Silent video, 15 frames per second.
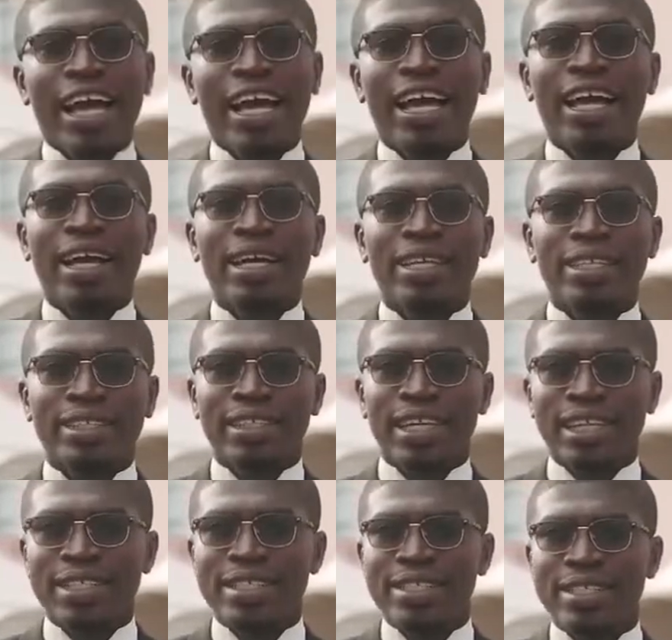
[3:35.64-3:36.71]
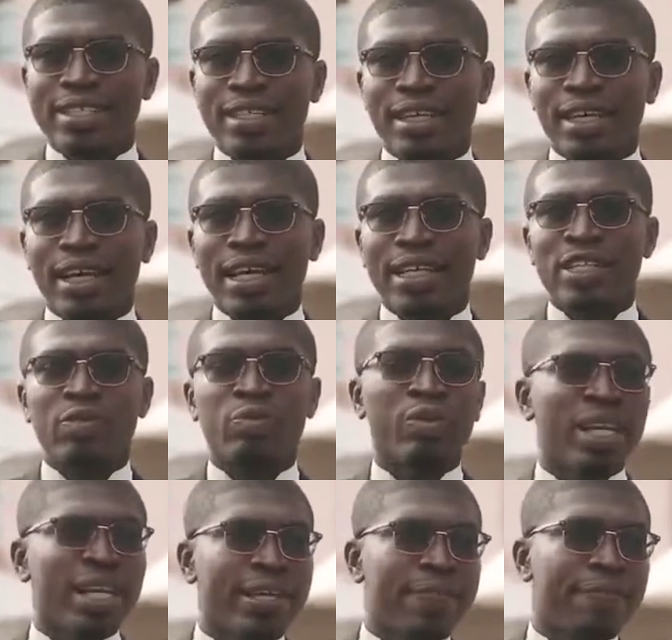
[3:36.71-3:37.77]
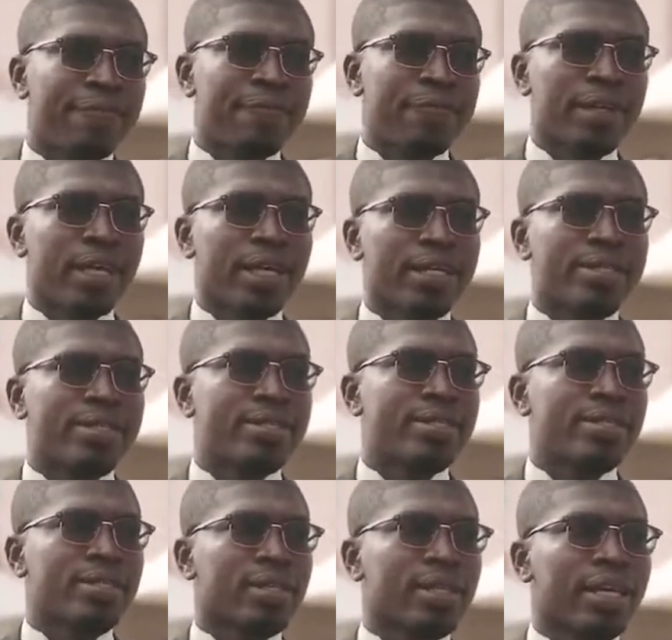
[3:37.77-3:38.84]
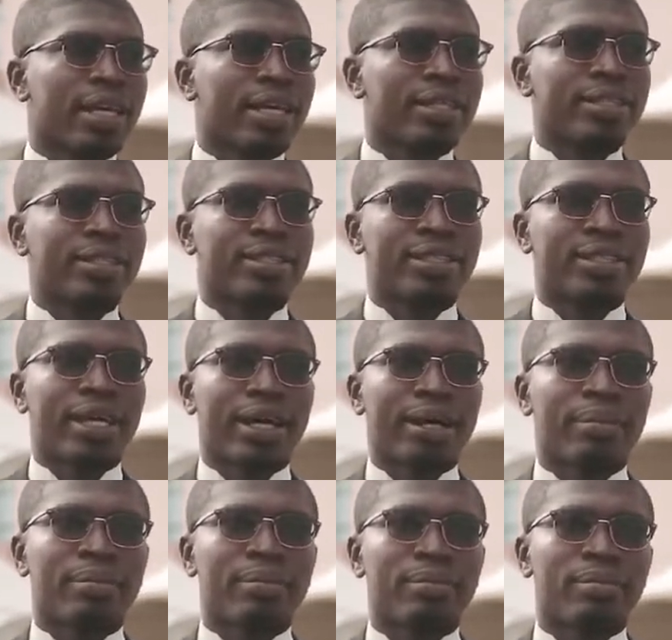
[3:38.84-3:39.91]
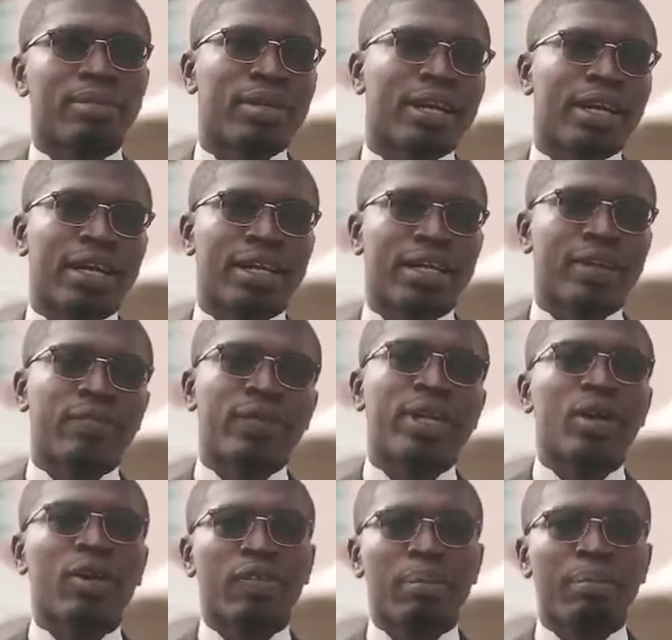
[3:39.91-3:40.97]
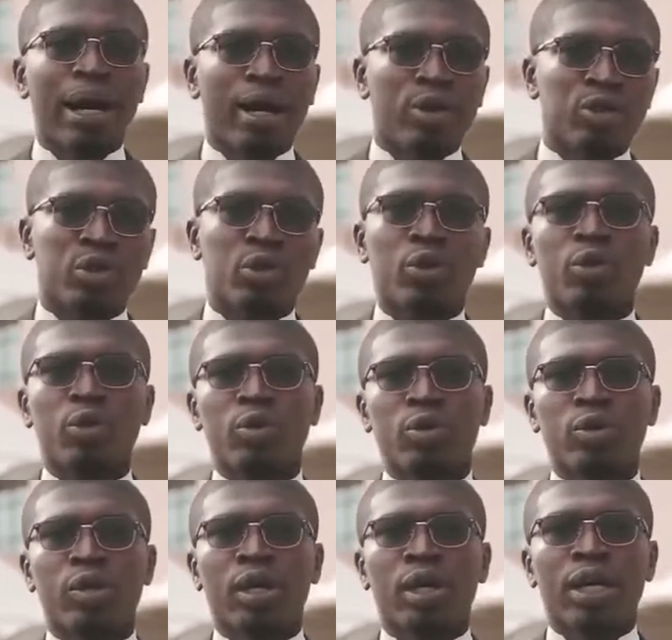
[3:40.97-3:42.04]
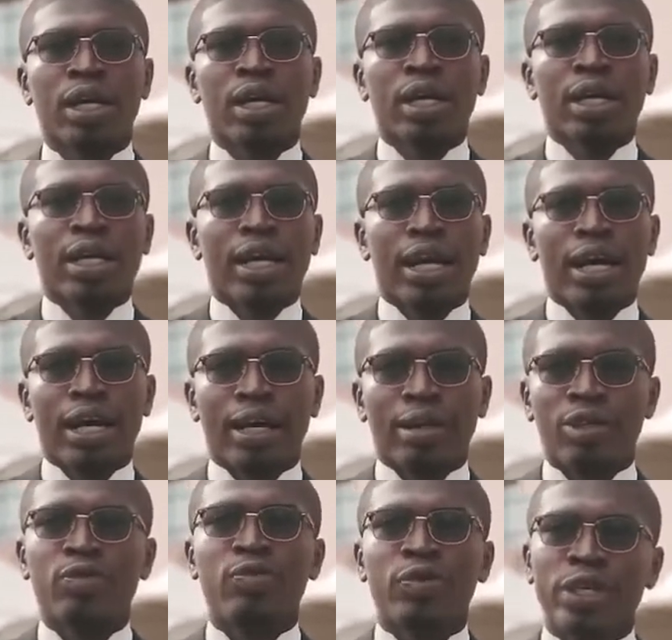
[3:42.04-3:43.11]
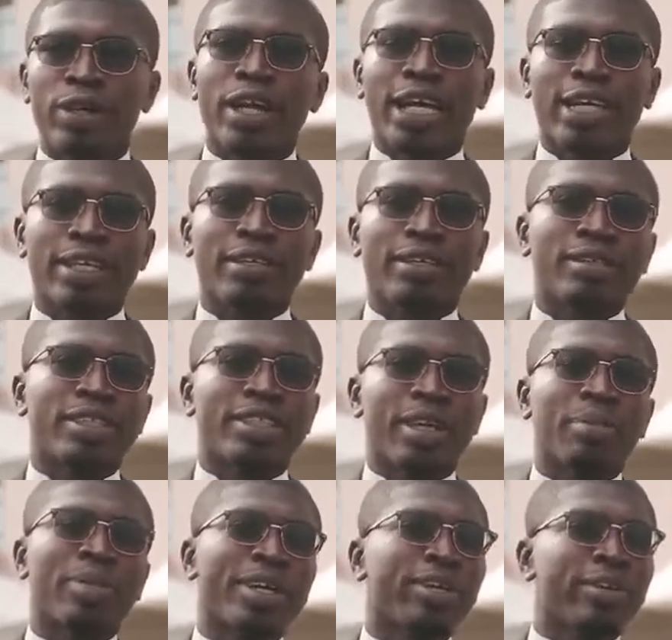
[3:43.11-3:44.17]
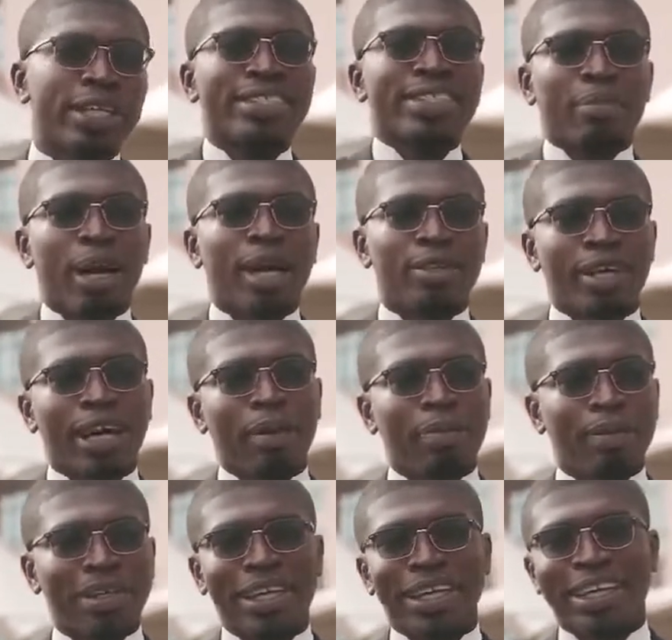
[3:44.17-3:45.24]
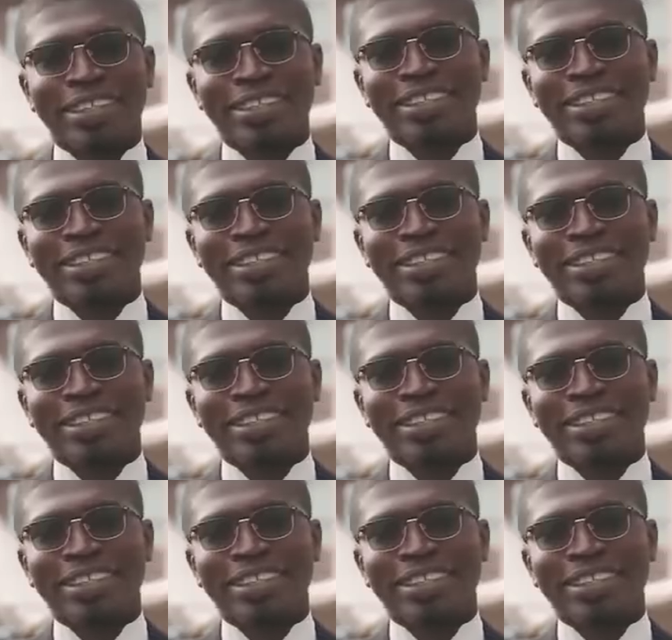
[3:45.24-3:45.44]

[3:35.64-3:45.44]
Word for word: Uh, it's, it's, it's relief, it's it's um, the feeling of a milestone. Uh, you feel like something great is about to happen, yes.